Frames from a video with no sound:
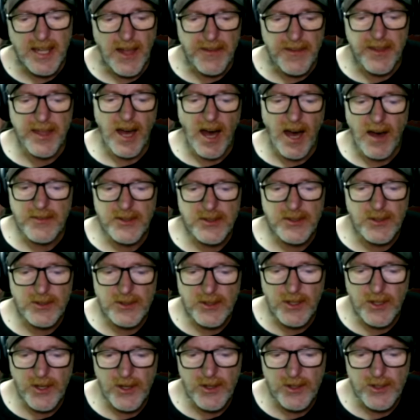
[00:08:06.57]
Now, the
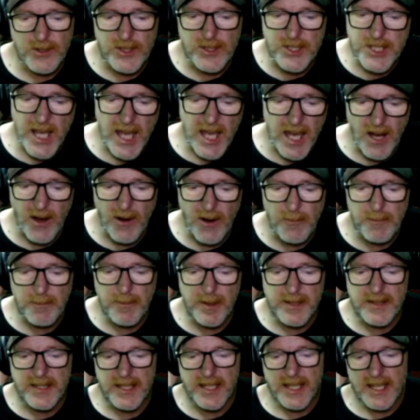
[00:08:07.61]
officer took her to jail,
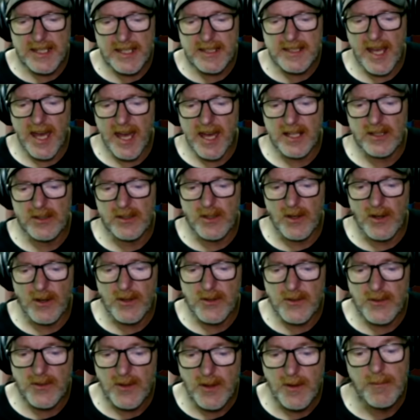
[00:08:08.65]
but the intake
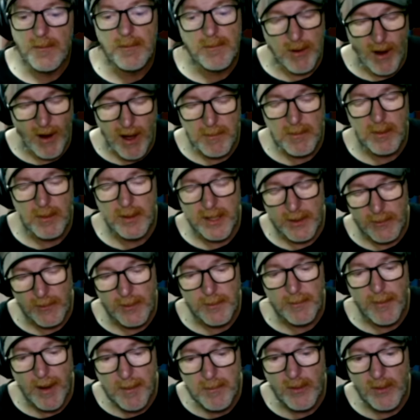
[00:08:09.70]
nurse,
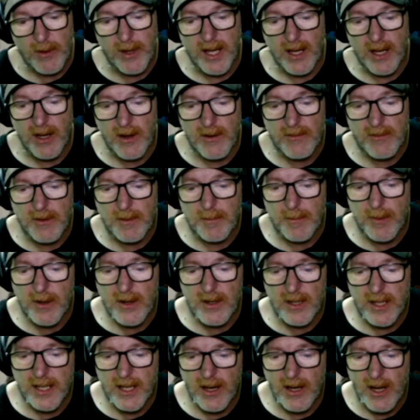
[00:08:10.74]
probably remembering her
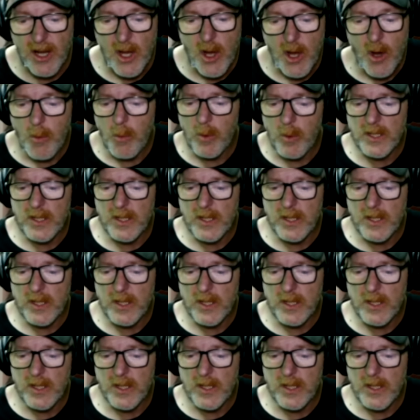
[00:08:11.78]
from earlier,